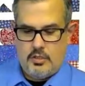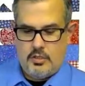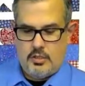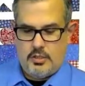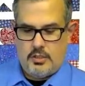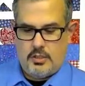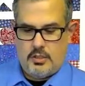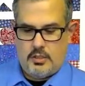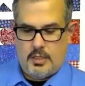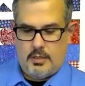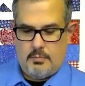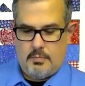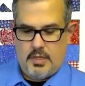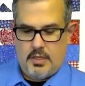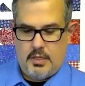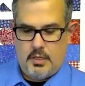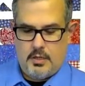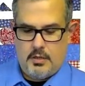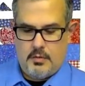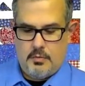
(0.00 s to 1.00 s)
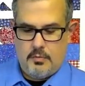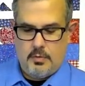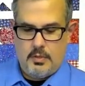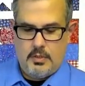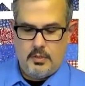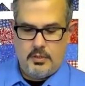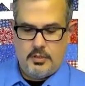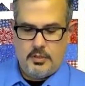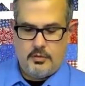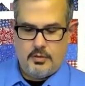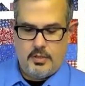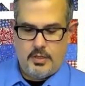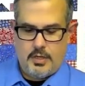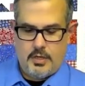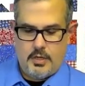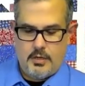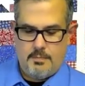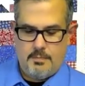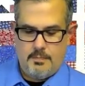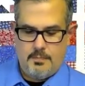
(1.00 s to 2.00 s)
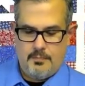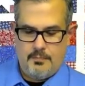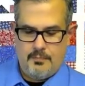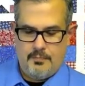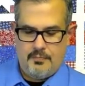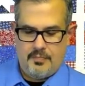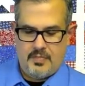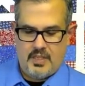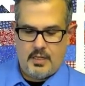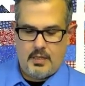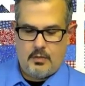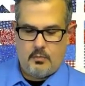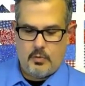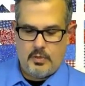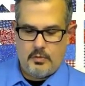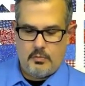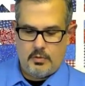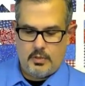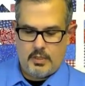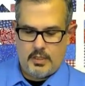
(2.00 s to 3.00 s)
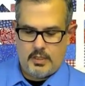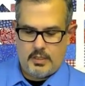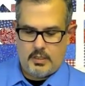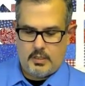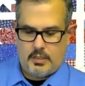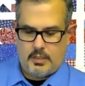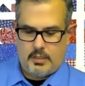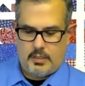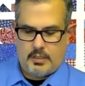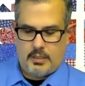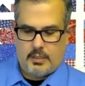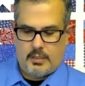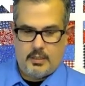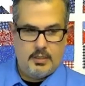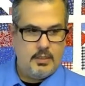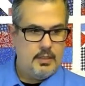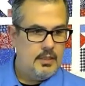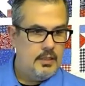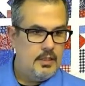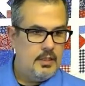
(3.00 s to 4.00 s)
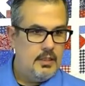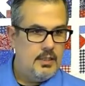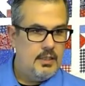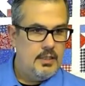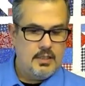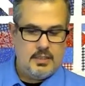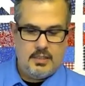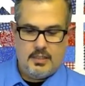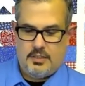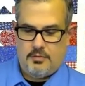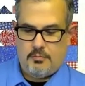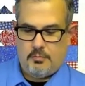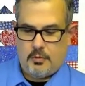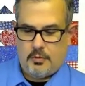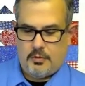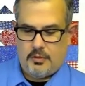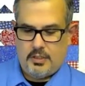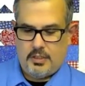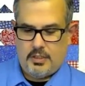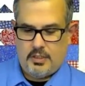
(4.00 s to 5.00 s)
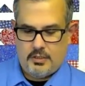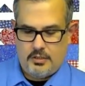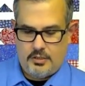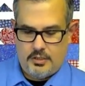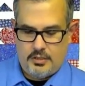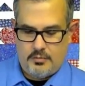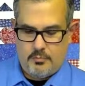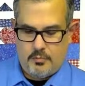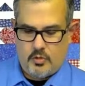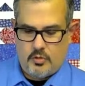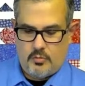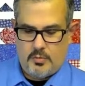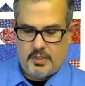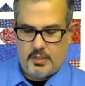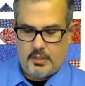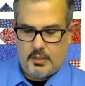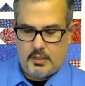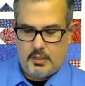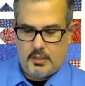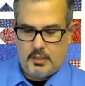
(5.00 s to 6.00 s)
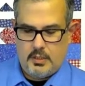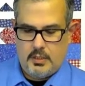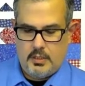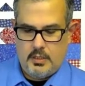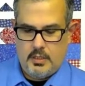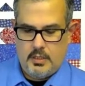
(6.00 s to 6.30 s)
just let me know that you're there. And we will get you rolling here in just a moment.